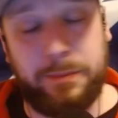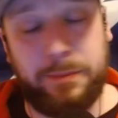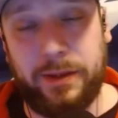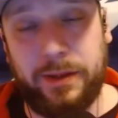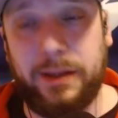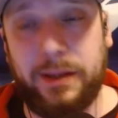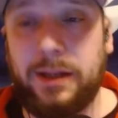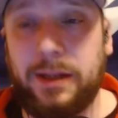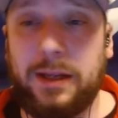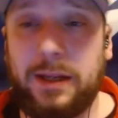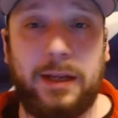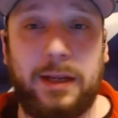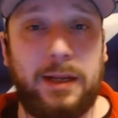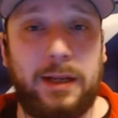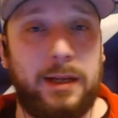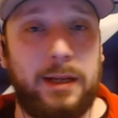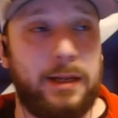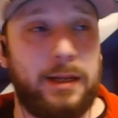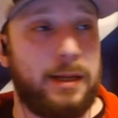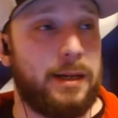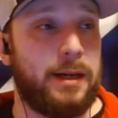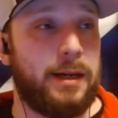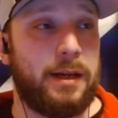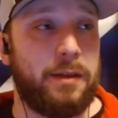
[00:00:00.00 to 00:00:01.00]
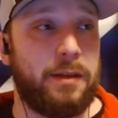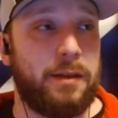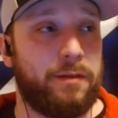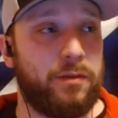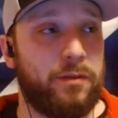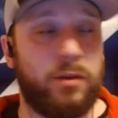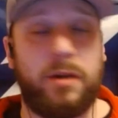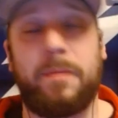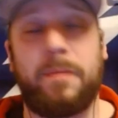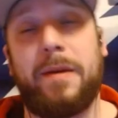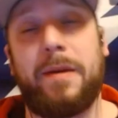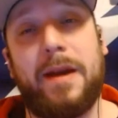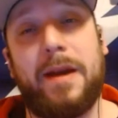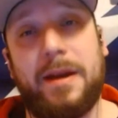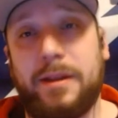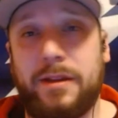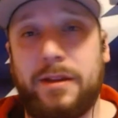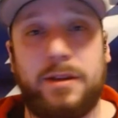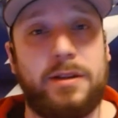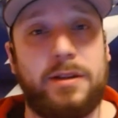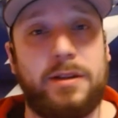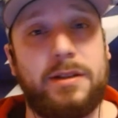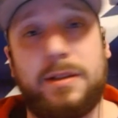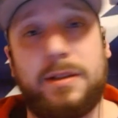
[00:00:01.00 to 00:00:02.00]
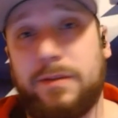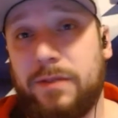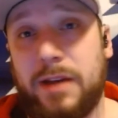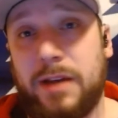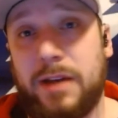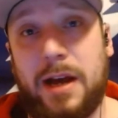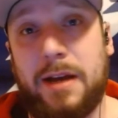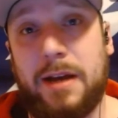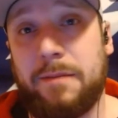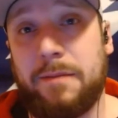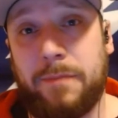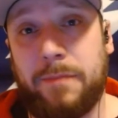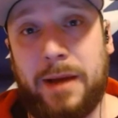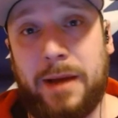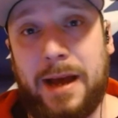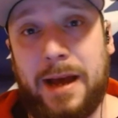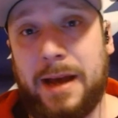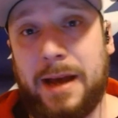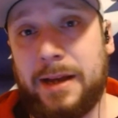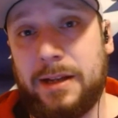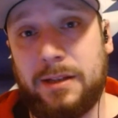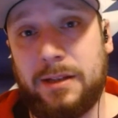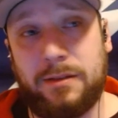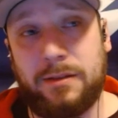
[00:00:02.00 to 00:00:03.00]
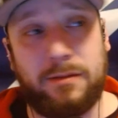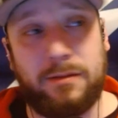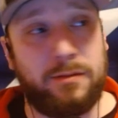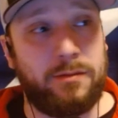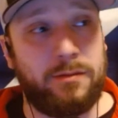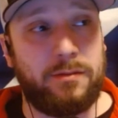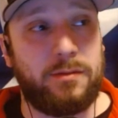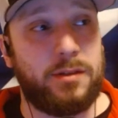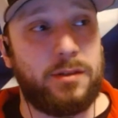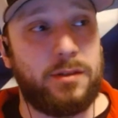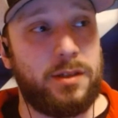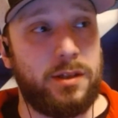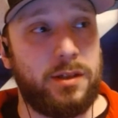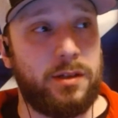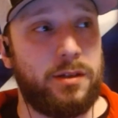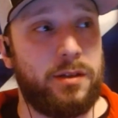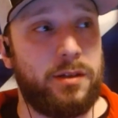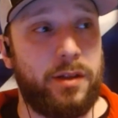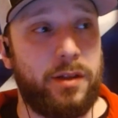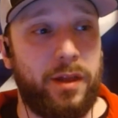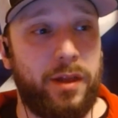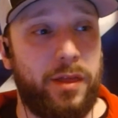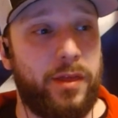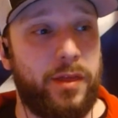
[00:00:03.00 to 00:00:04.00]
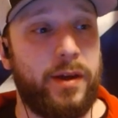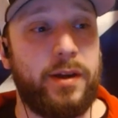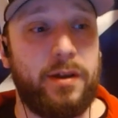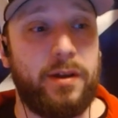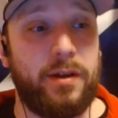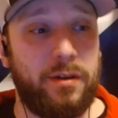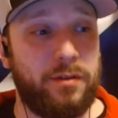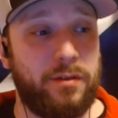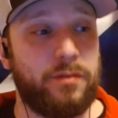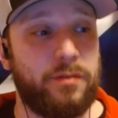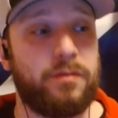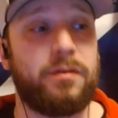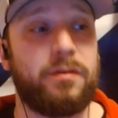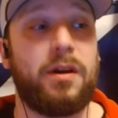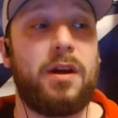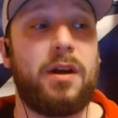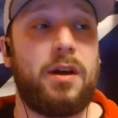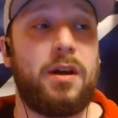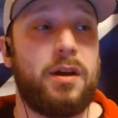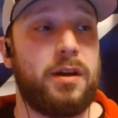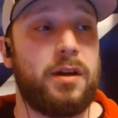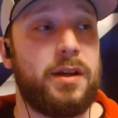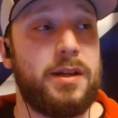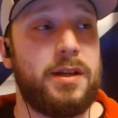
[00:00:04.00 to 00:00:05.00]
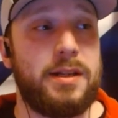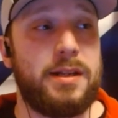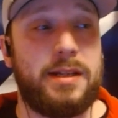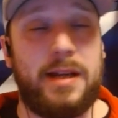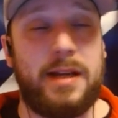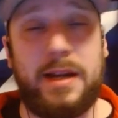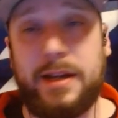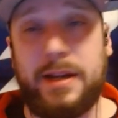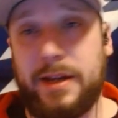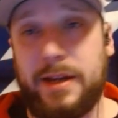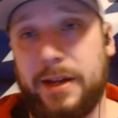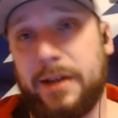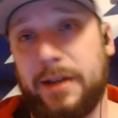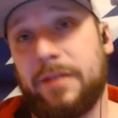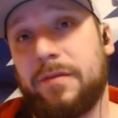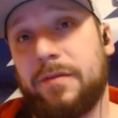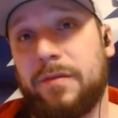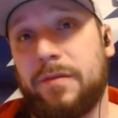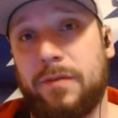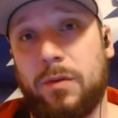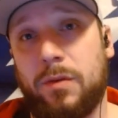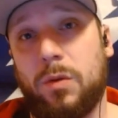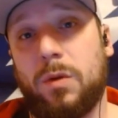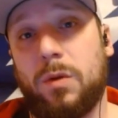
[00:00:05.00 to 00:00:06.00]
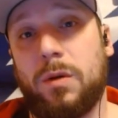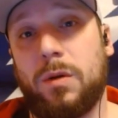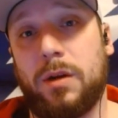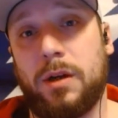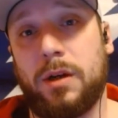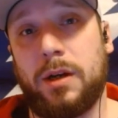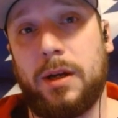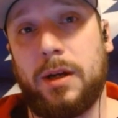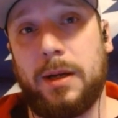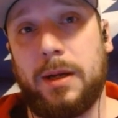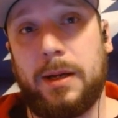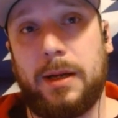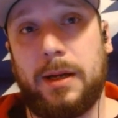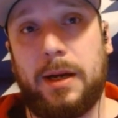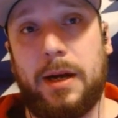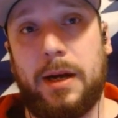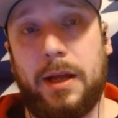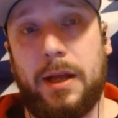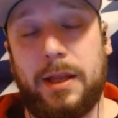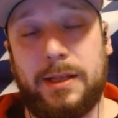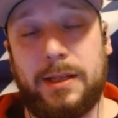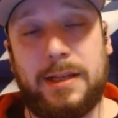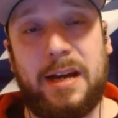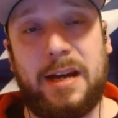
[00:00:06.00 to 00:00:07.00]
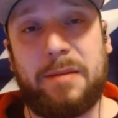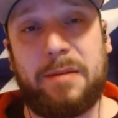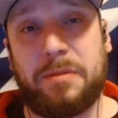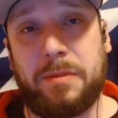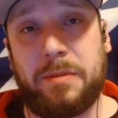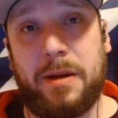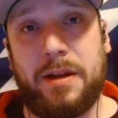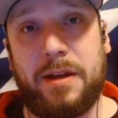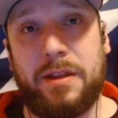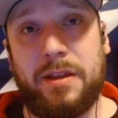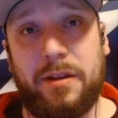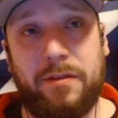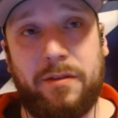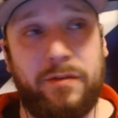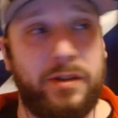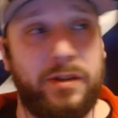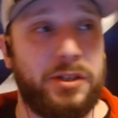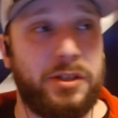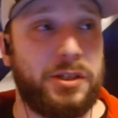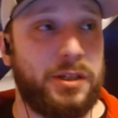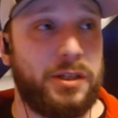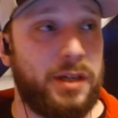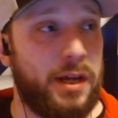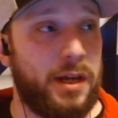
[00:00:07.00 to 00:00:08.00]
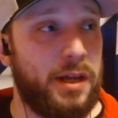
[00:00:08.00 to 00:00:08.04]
But the Florida Panthers have gotten back into the thick of contending for the top spot in the division.